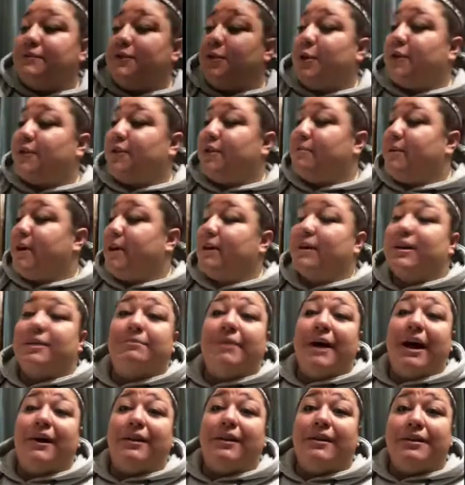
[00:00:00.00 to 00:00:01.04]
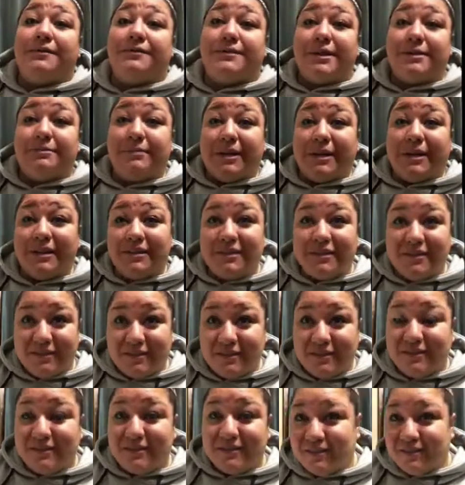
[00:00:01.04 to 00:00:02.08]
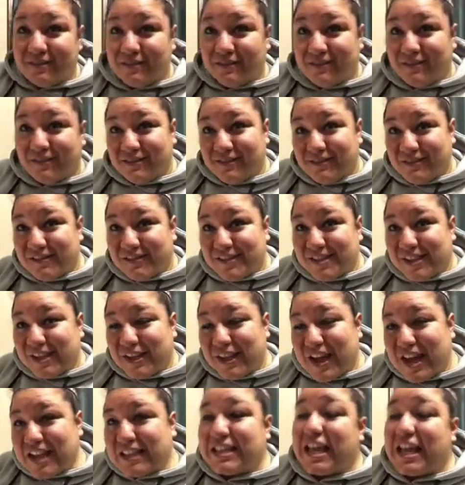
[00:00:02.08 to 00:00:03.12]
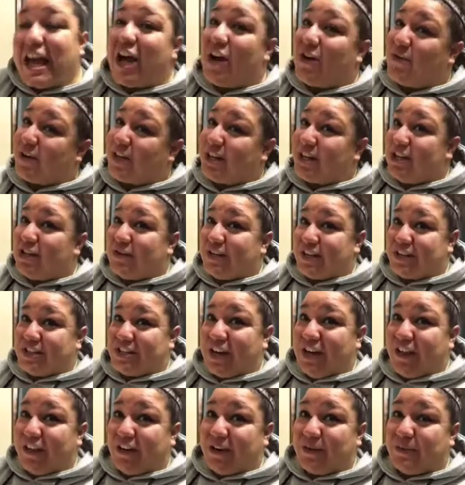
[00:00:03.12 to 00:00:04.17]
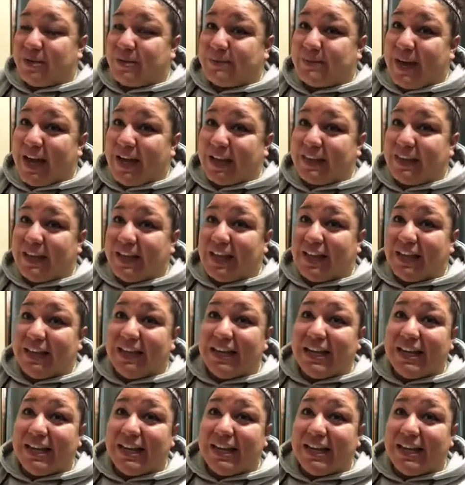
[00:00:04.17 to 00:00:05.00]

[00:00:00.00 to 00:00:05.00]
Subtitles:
North American powerlifting meet. So that's how we knew each other. It was back then.